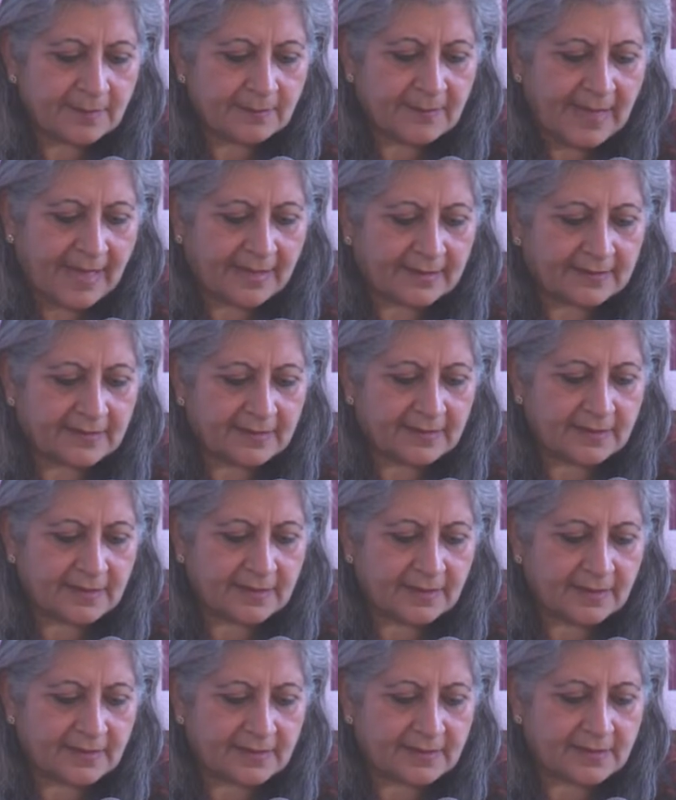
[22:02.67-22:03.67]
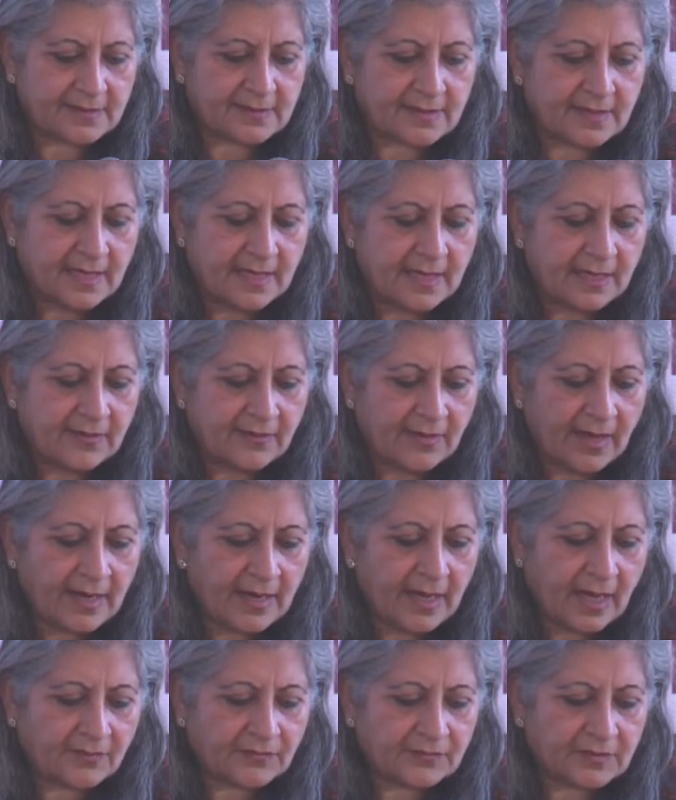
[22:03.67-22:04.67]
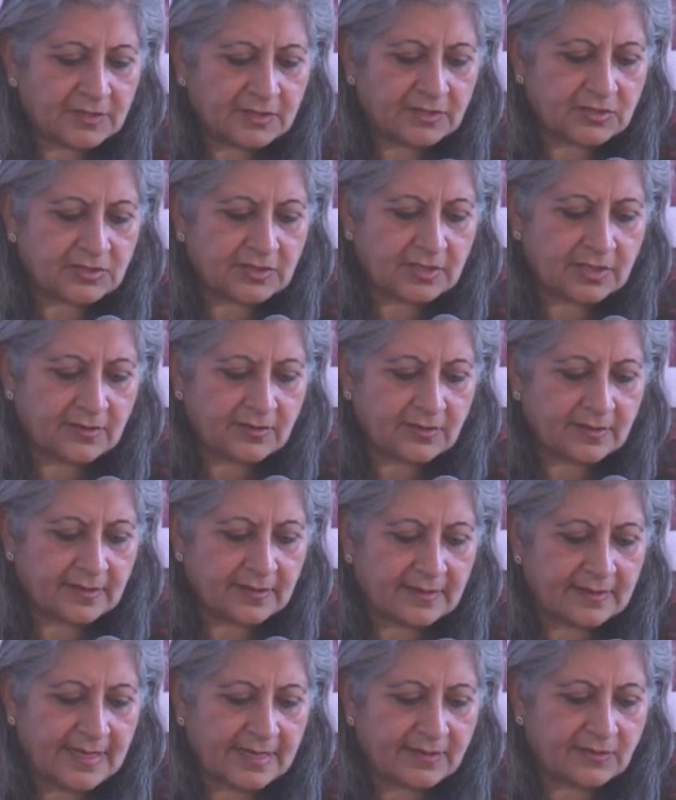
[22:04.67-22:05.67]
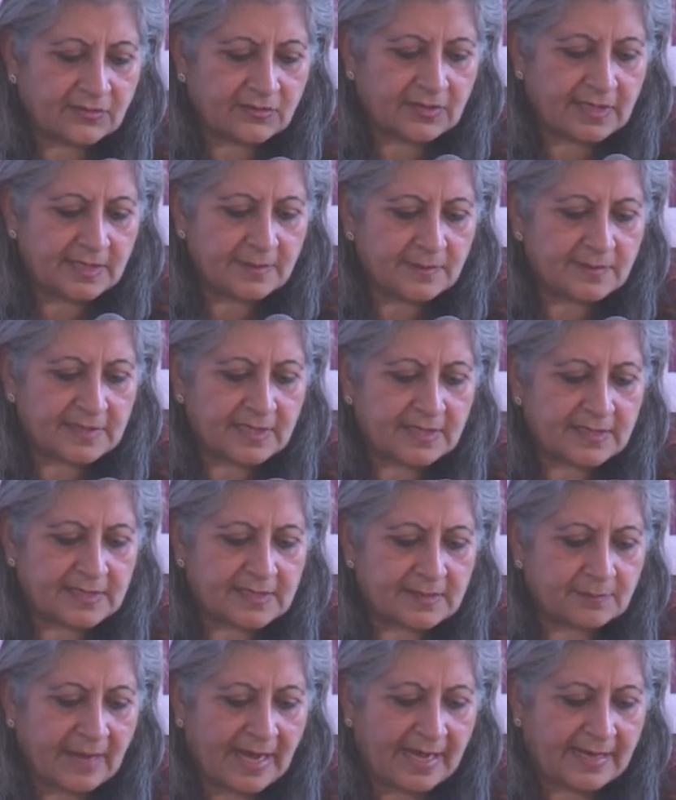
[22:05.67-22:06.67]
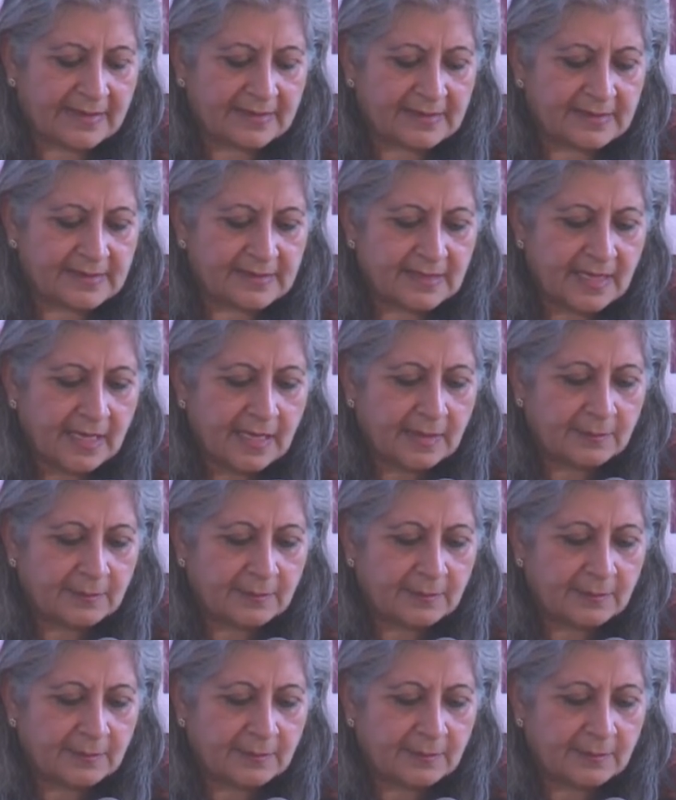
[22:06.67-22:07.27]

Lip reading: back the tears, run after the children, their dreams and smiles,